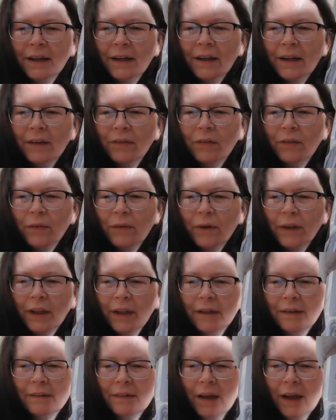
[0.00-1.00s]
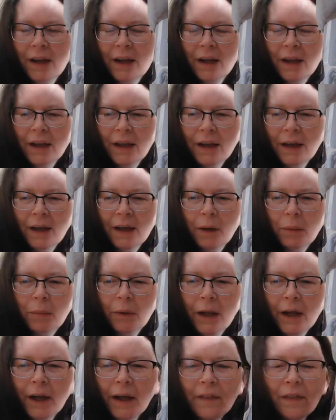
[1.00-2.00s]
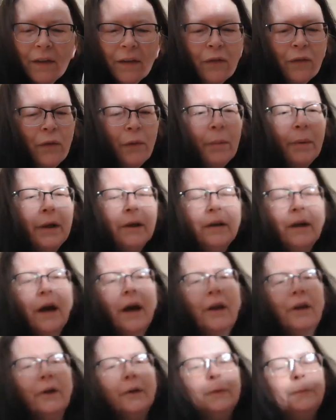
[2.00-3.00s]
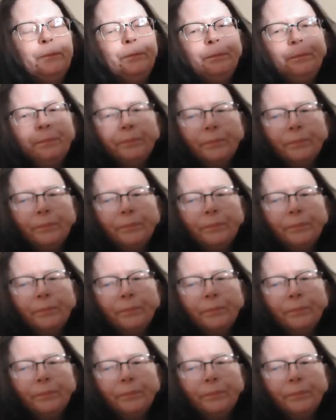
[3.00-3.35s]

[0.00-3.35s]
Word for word: I didn't even realize that. But I got this for my daughter